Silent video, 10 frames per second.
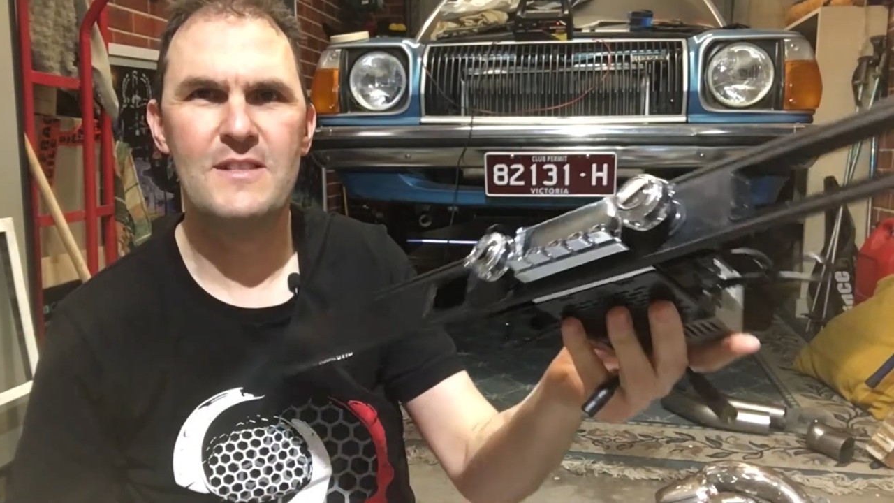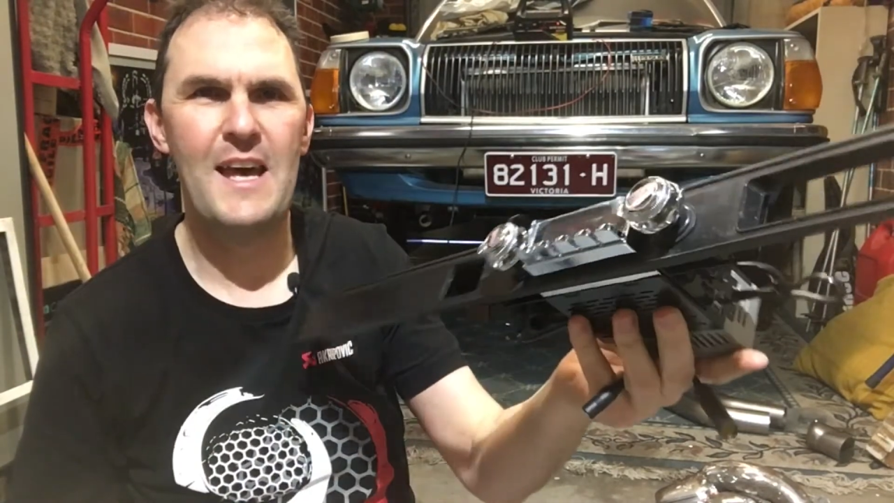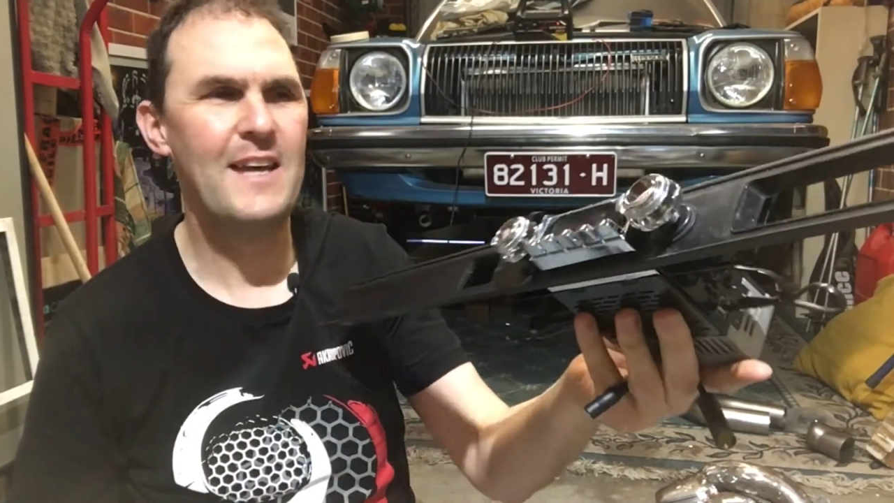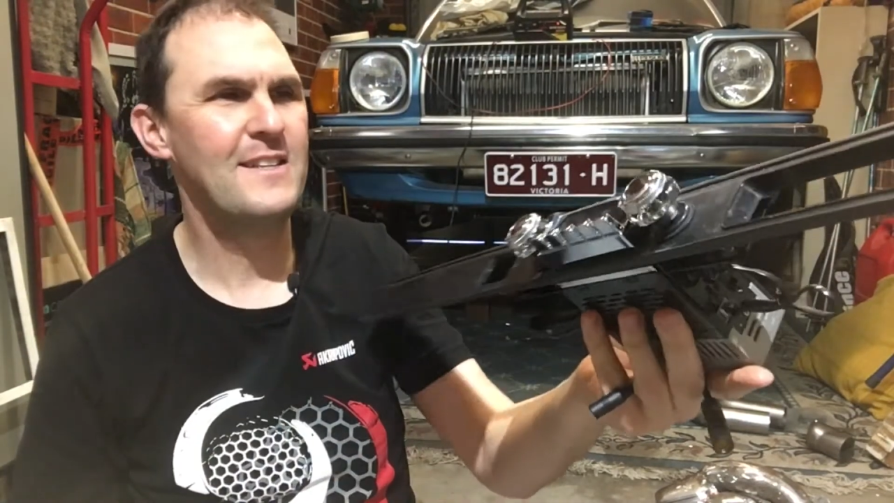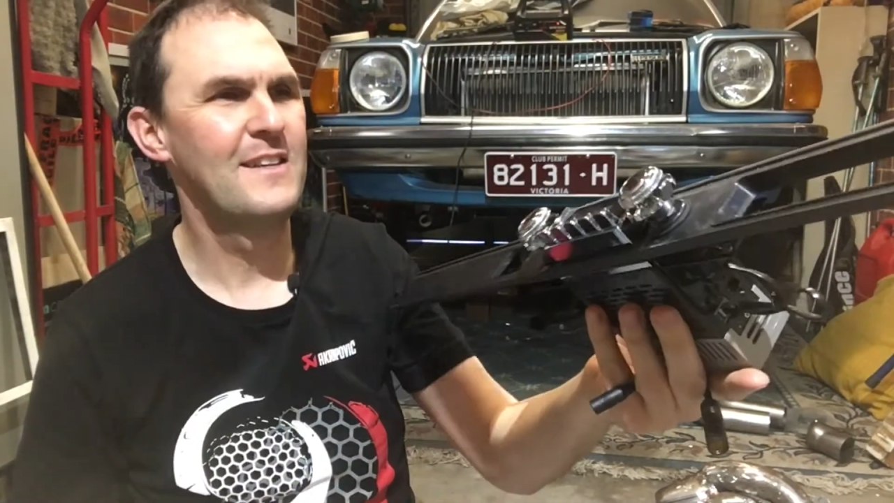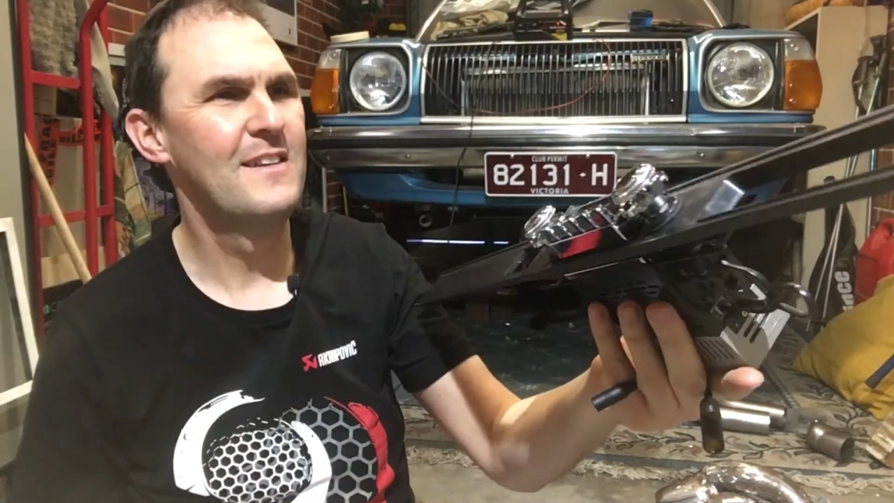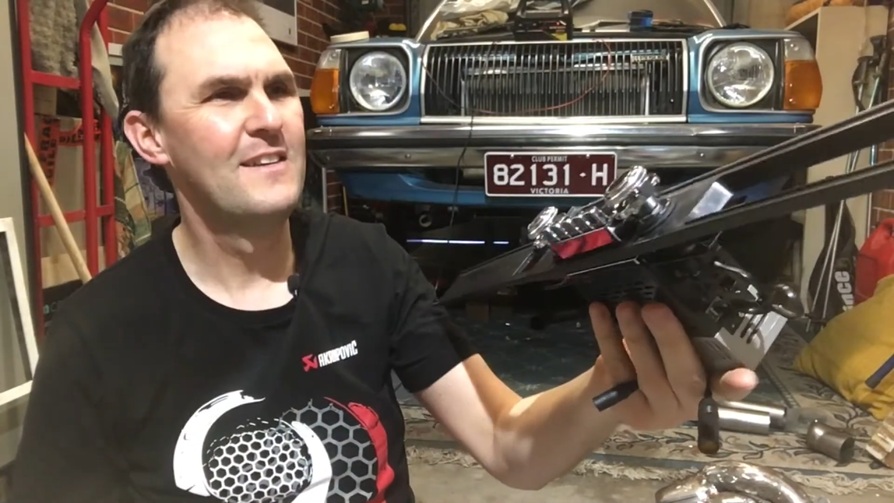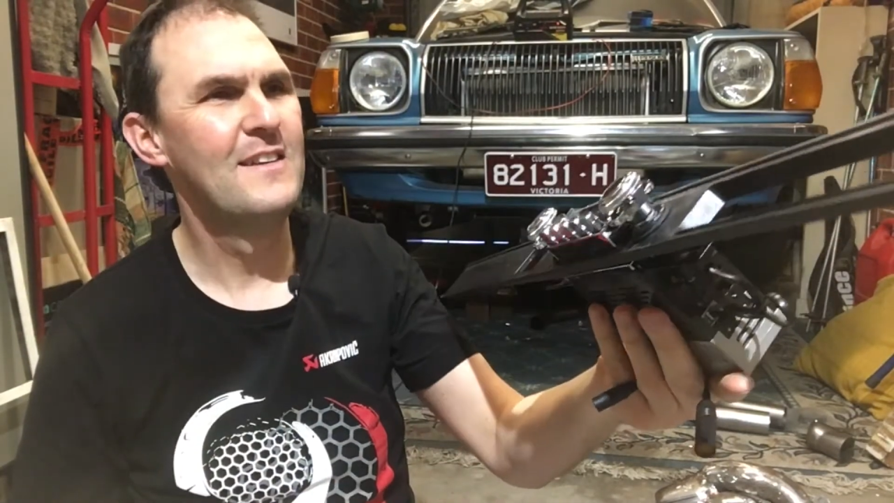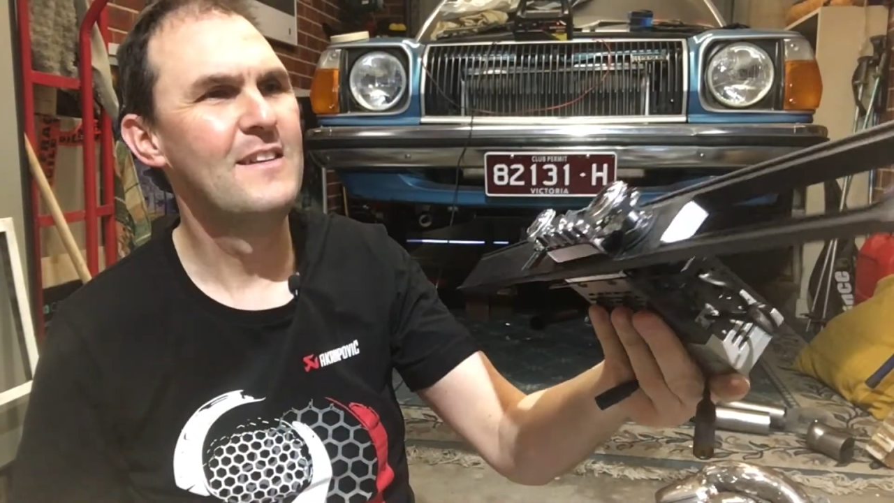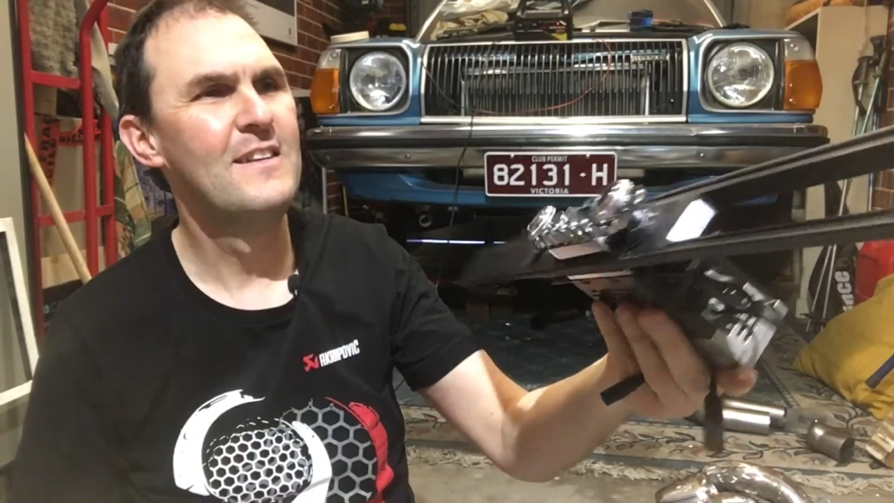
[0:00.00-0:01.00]
that?
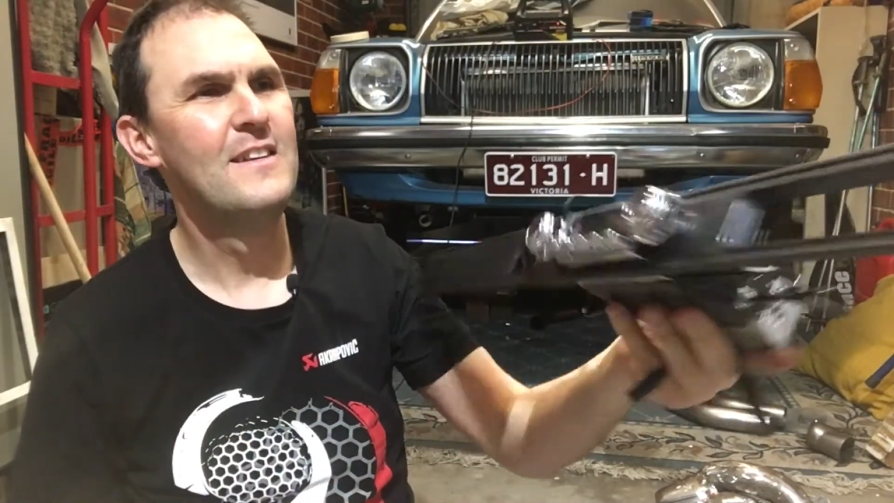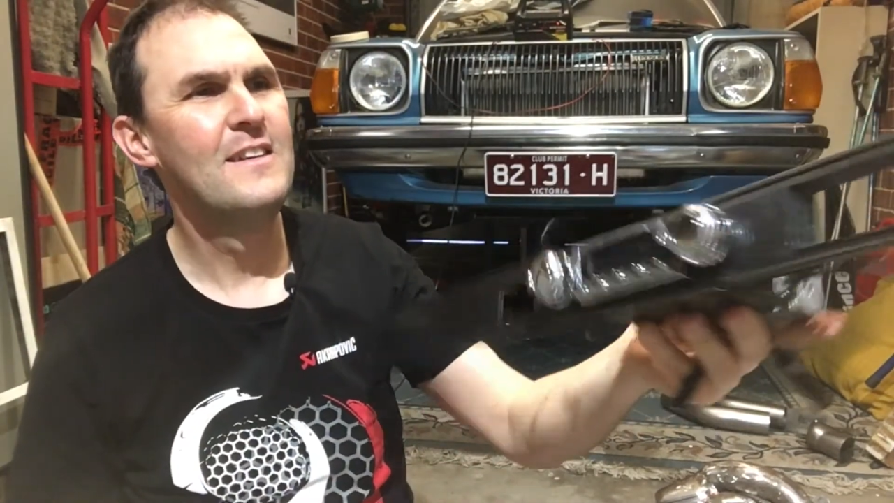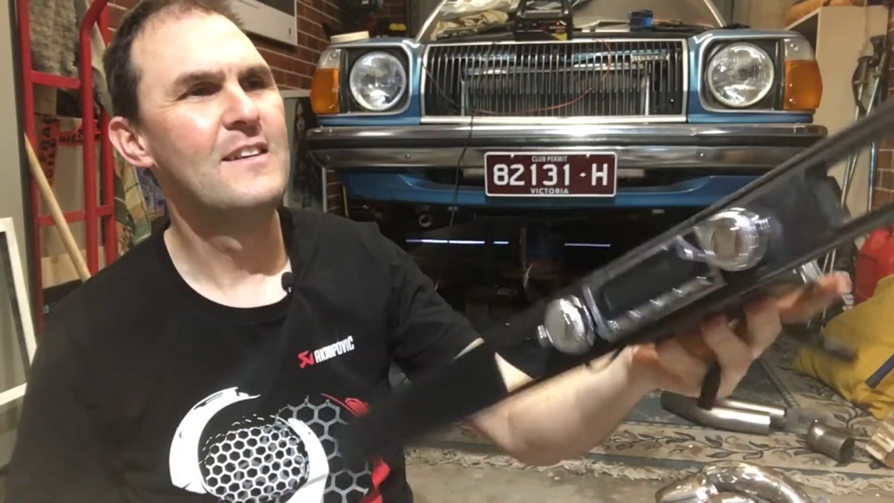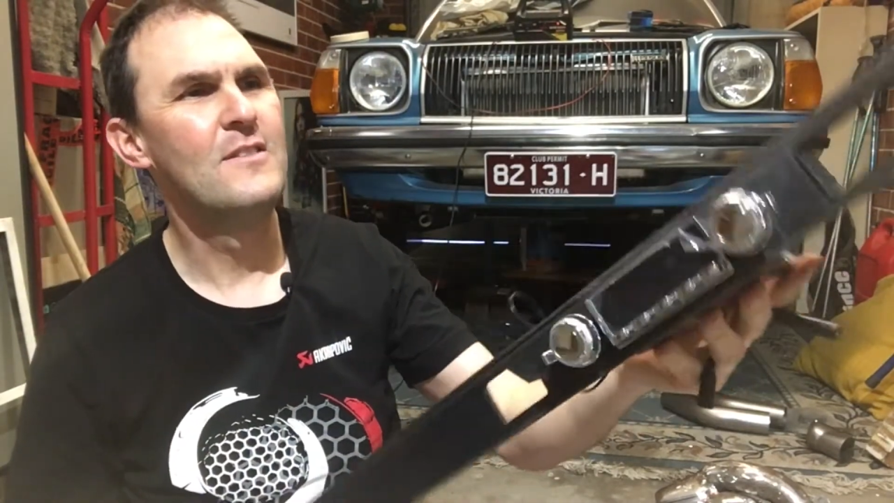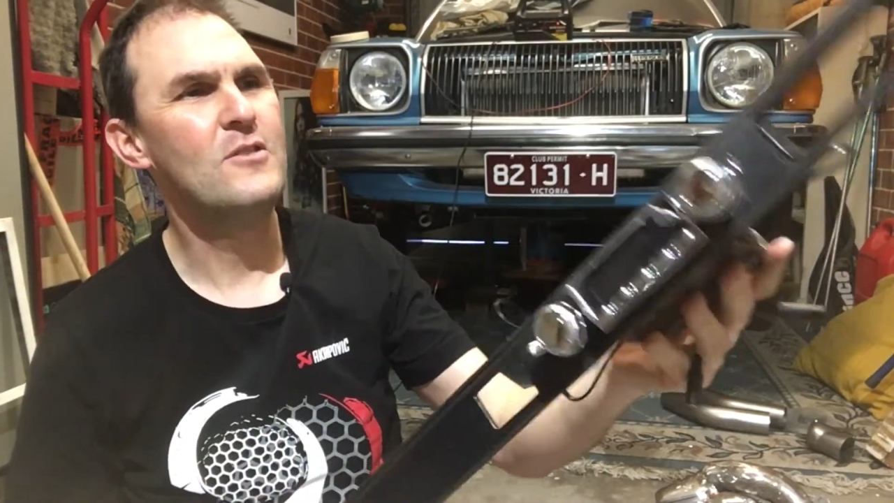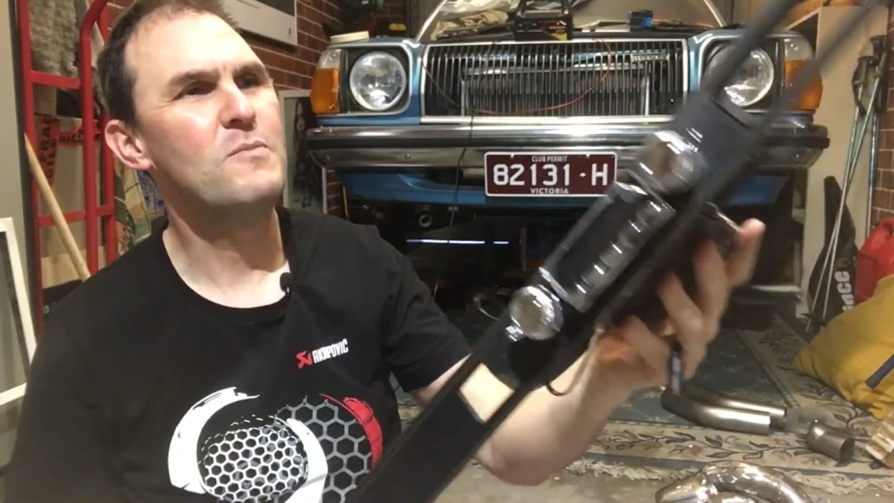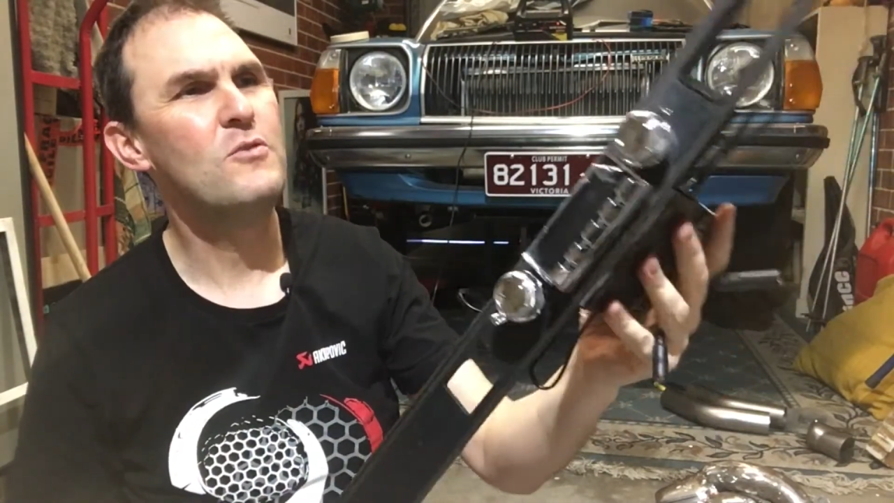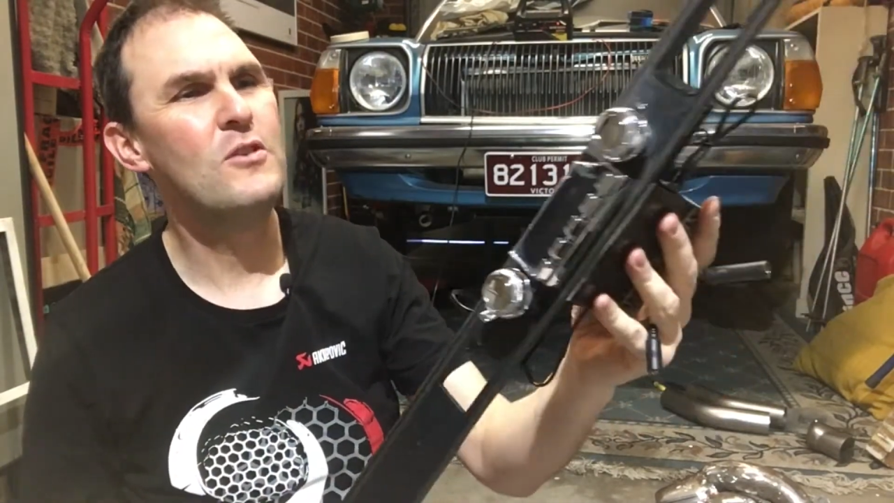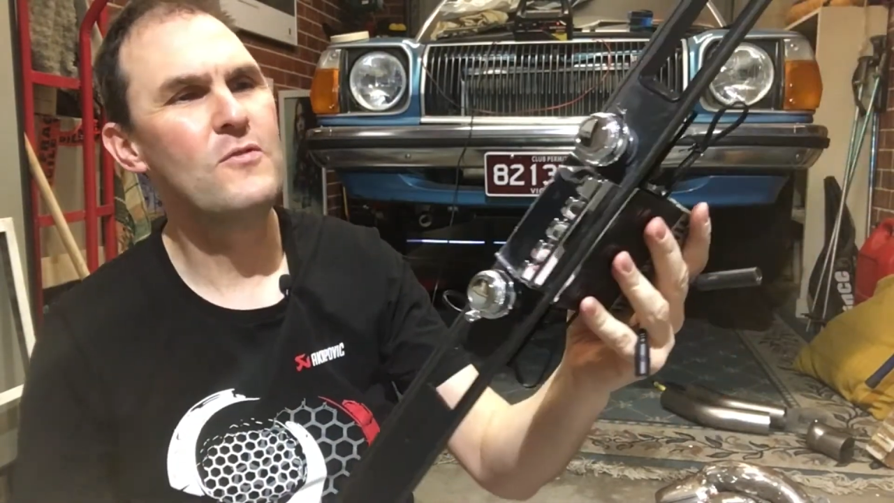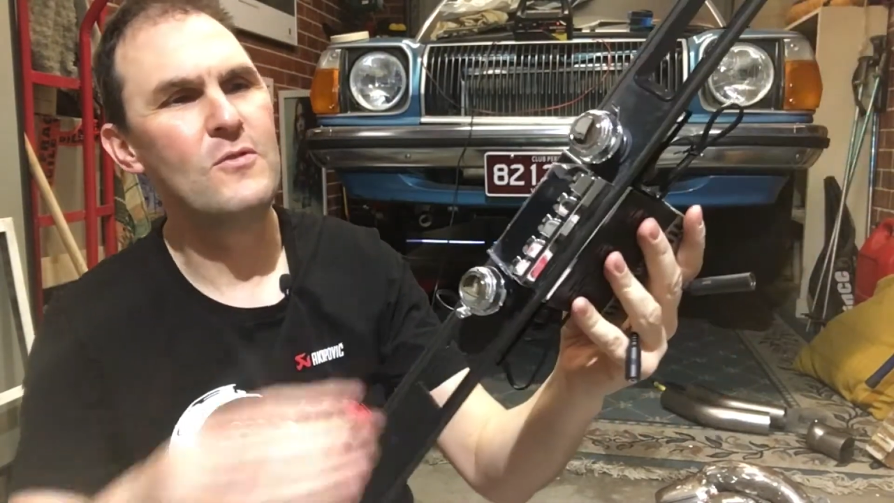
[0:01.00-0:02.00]
It's
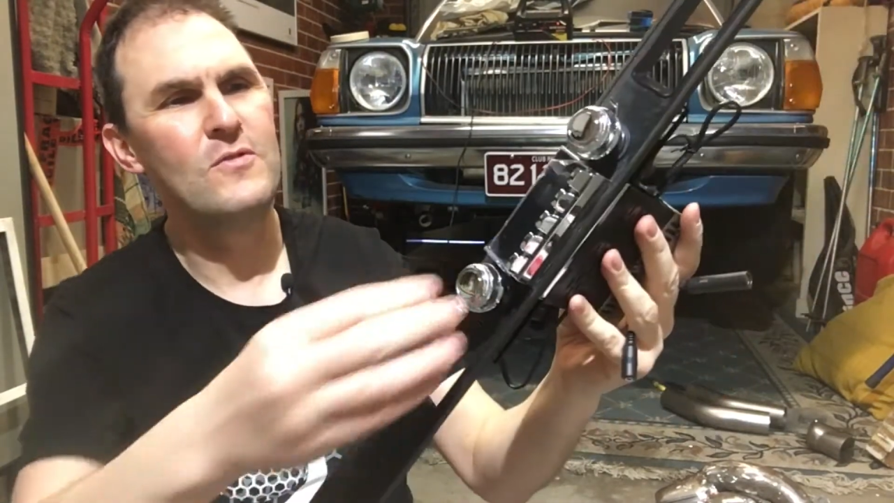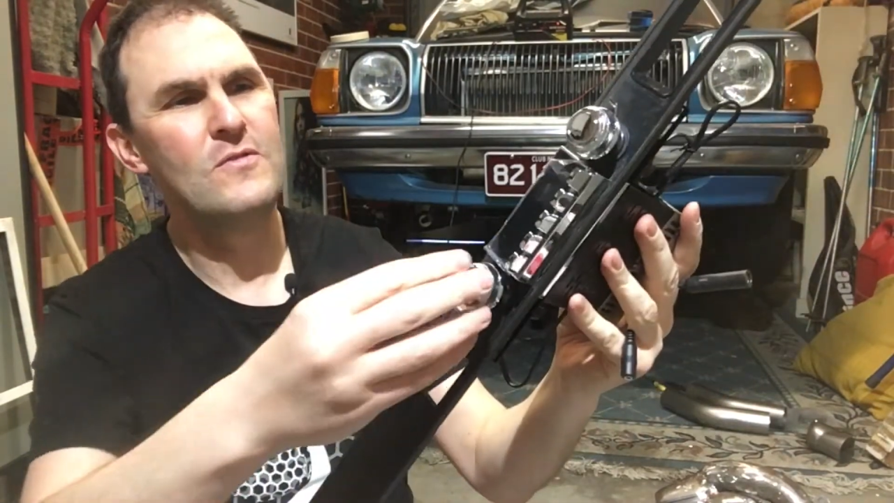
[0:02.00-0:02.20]
beautiful.